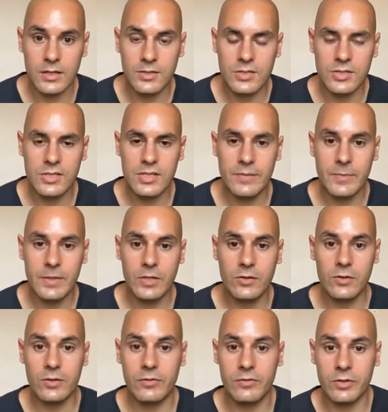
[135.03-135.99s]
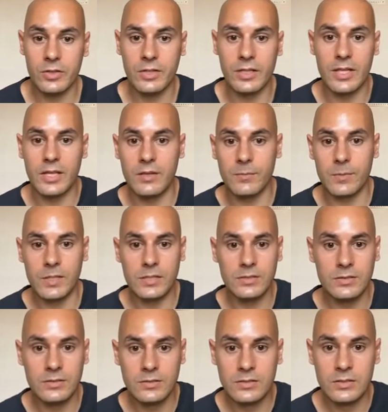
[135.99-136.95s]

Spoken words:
just let me know if you can hear me.